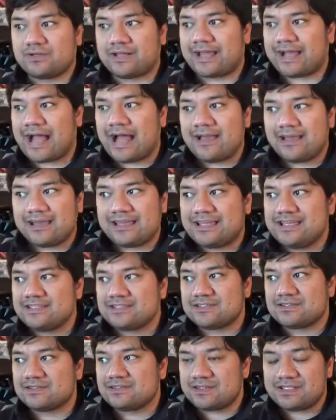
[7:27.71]
Like I
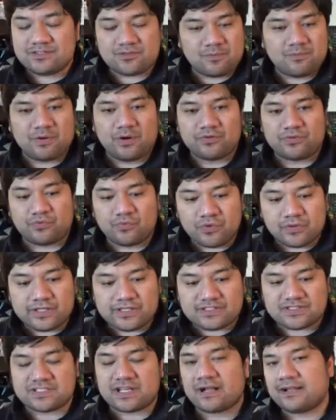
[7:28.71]
he's these are both
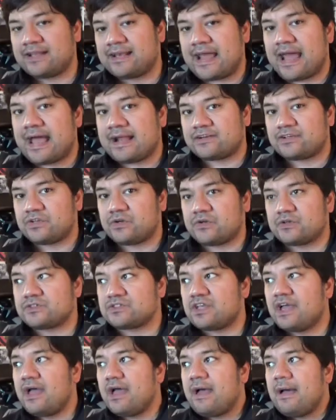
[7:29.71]
really solid actors,